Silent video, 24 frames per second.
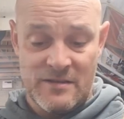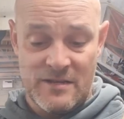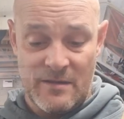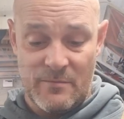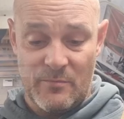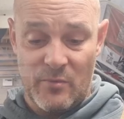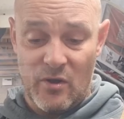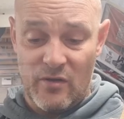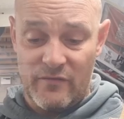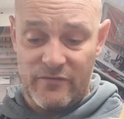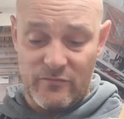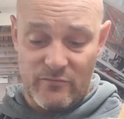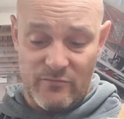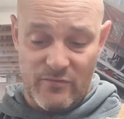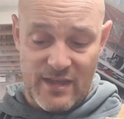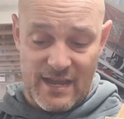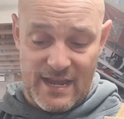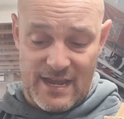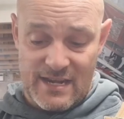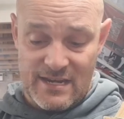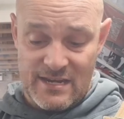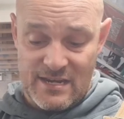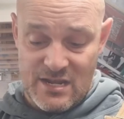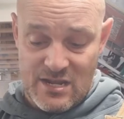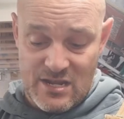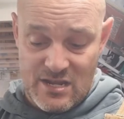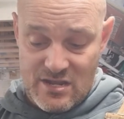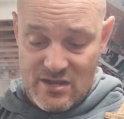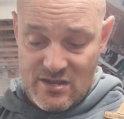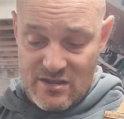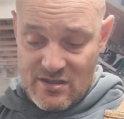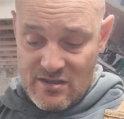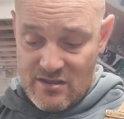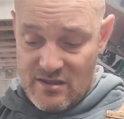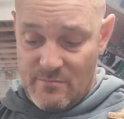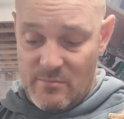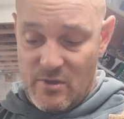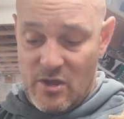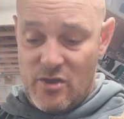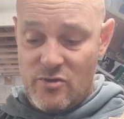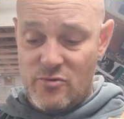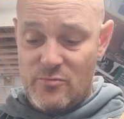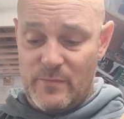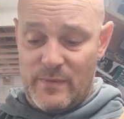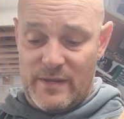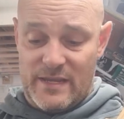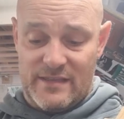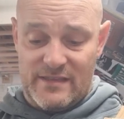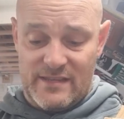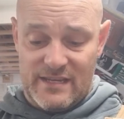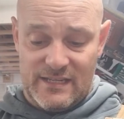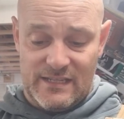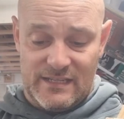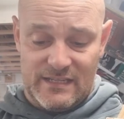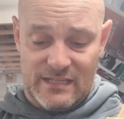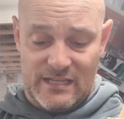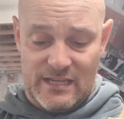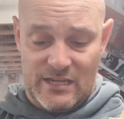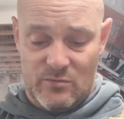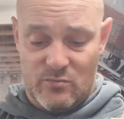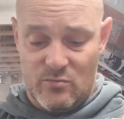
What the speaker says: Apart from that, I'm hoping this